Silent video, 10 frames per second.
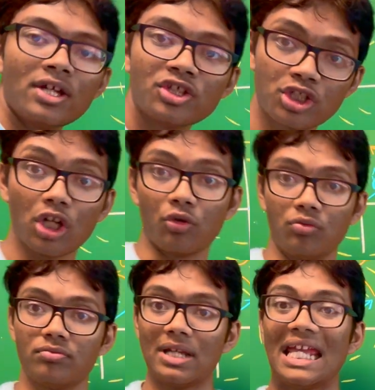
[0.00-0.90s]

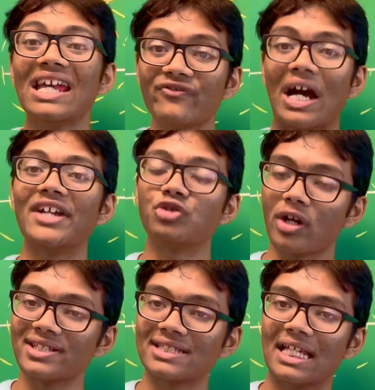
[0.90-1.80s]
So if I
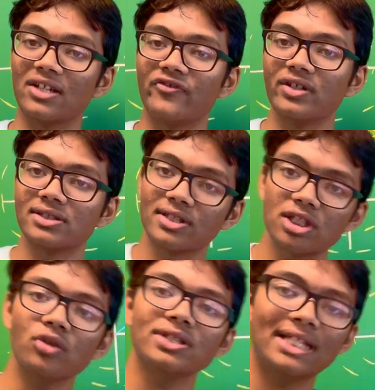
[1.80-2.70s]
draw the scalar fields
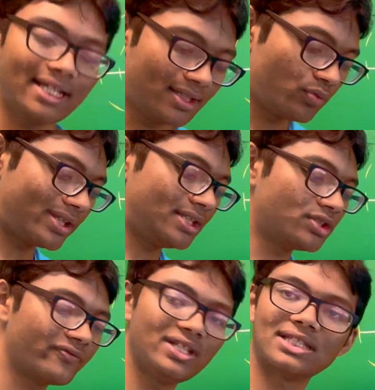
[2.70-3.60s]
associated with
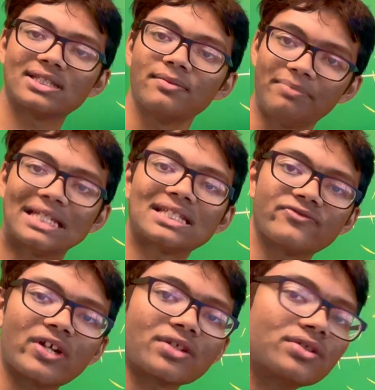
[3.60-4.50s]
each of these
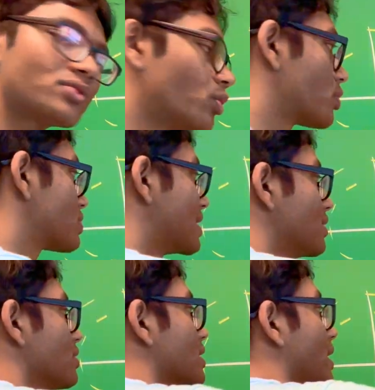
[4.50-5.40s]
basis vectors, what would they look